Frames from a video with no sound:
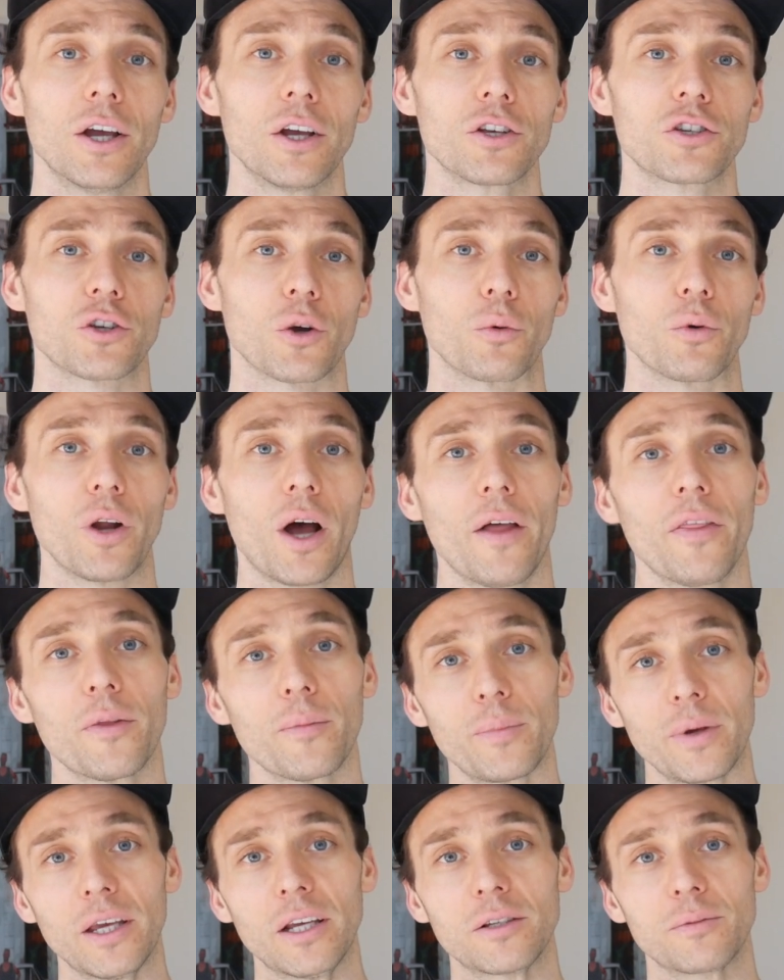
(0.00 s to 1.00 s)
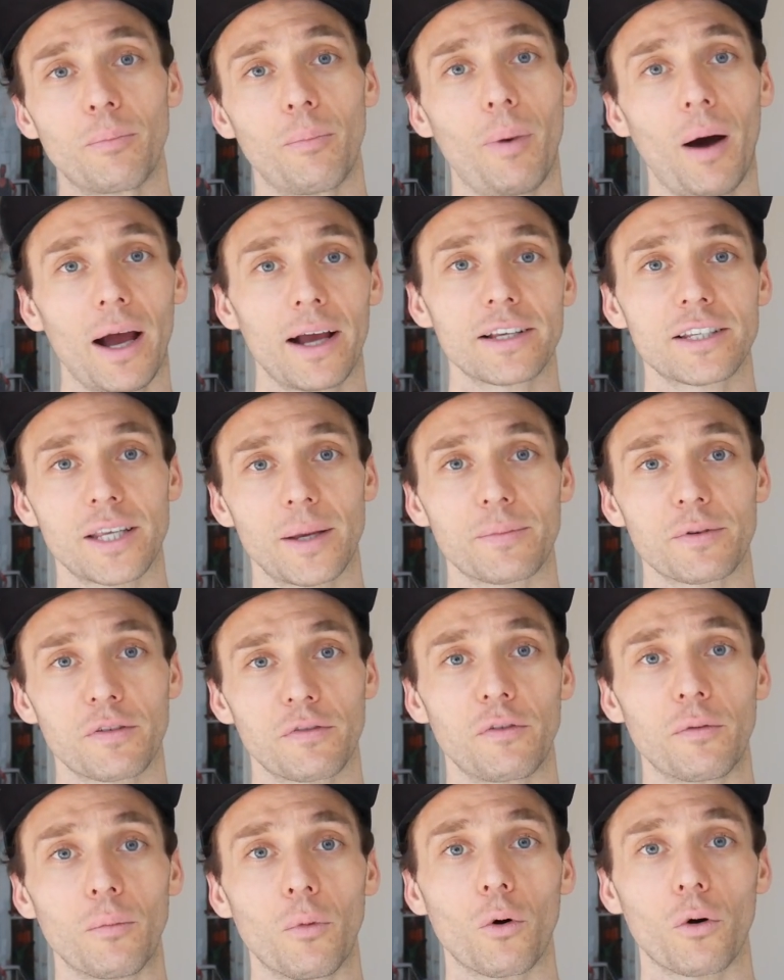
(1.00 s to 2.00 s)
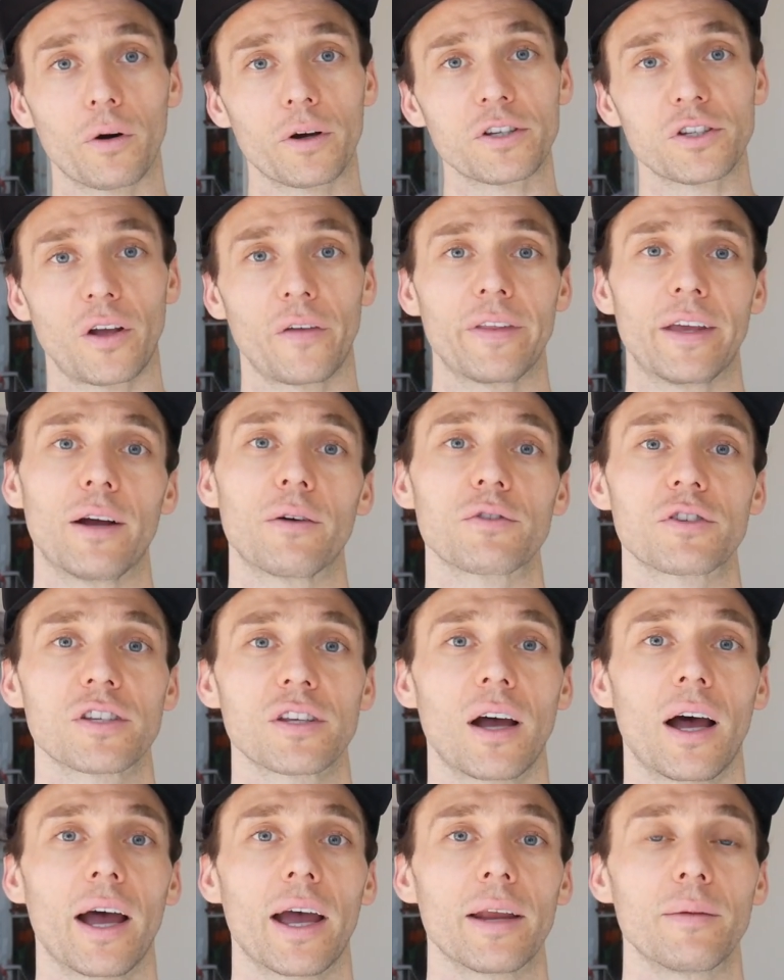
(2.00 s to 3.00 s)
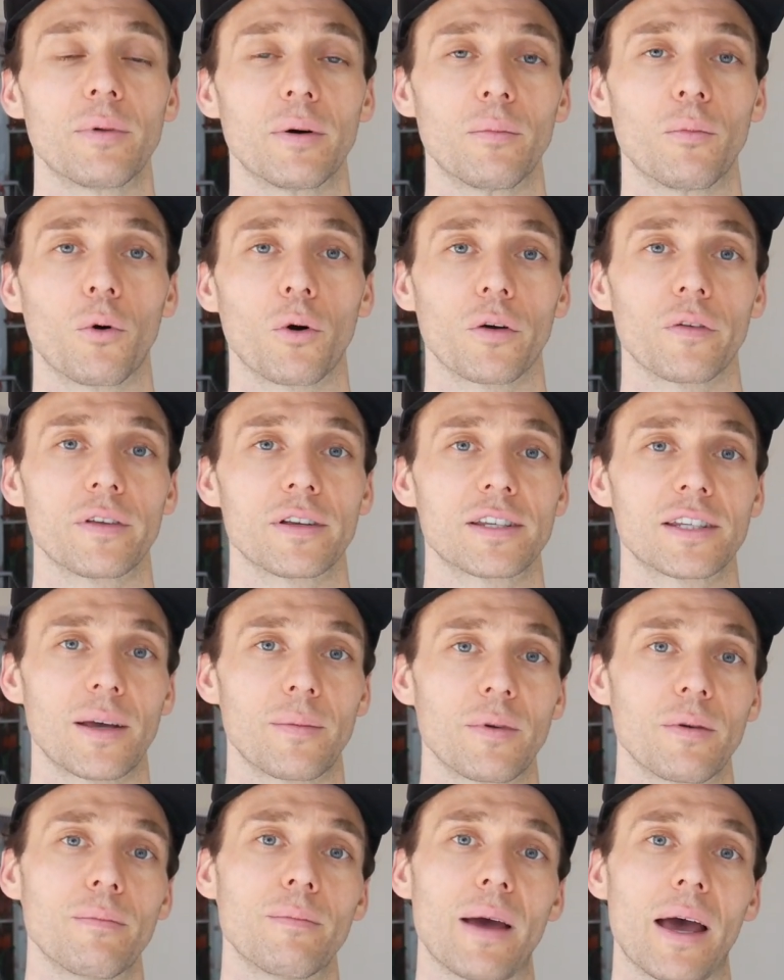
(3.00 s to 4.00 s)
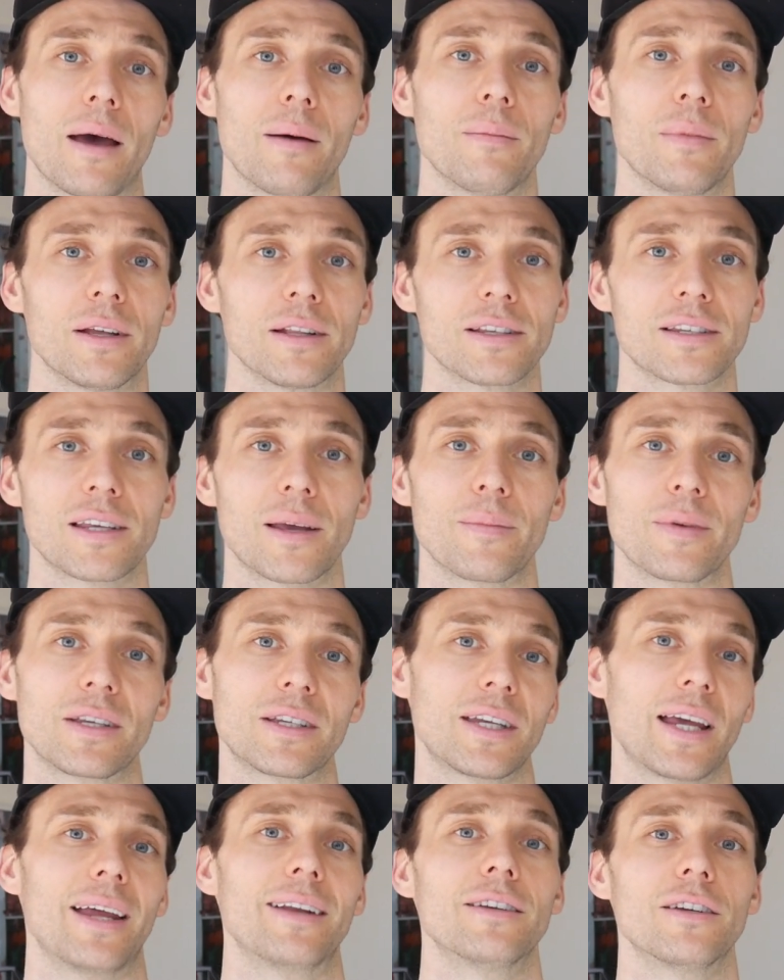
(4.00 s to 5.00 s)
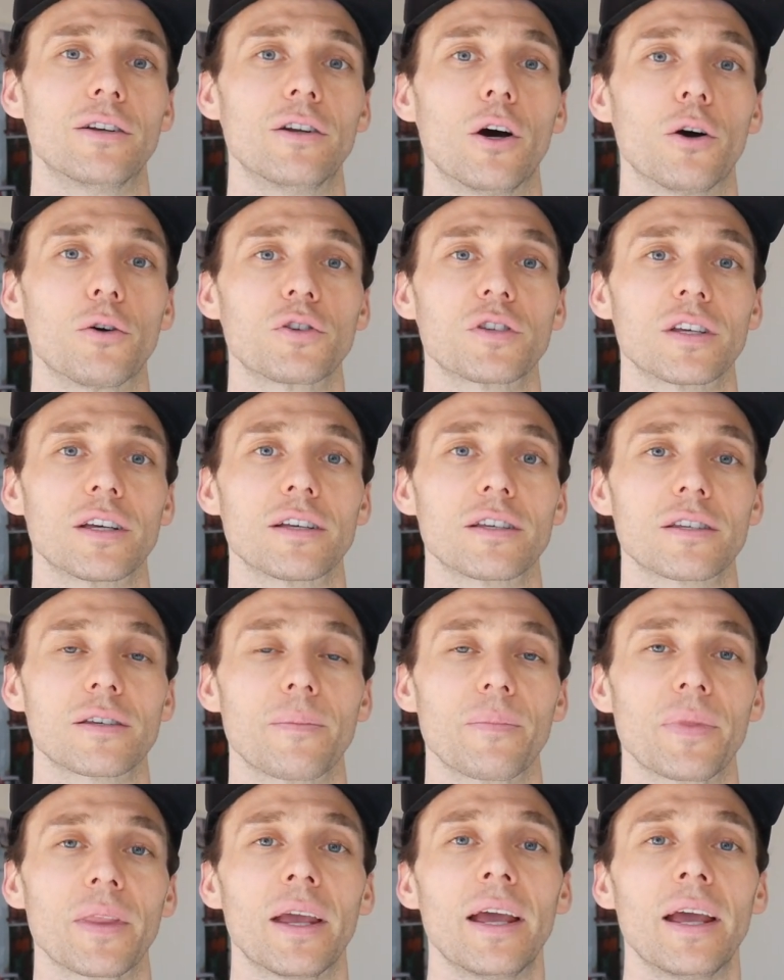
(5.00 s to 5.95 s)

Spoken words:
So not the big biceps femoris on the outside, but more of the semi-mem and semi-tendinosus.